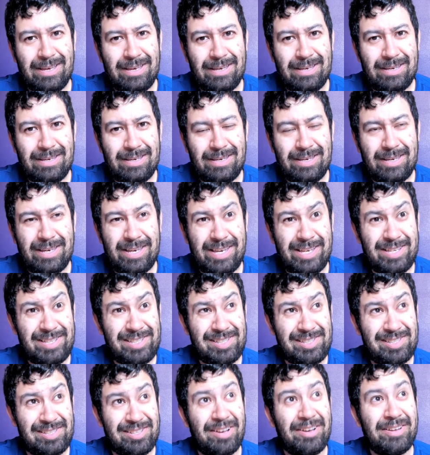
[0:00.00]
He
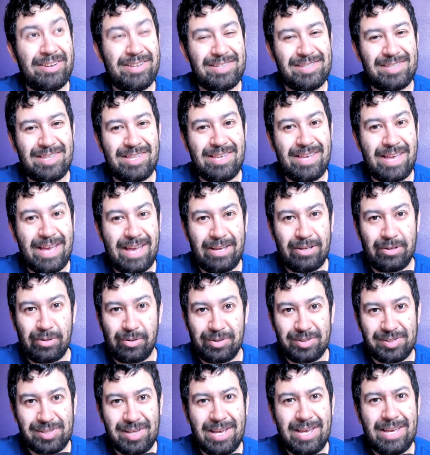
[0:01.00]
studies the
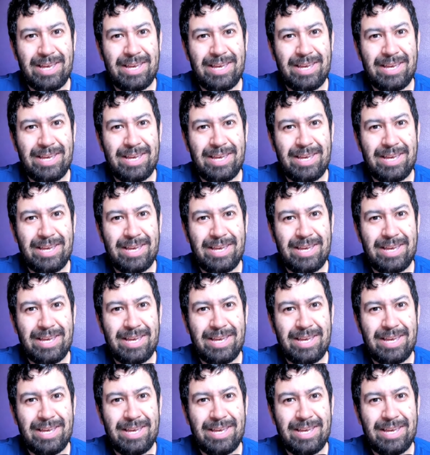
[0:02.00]
angles.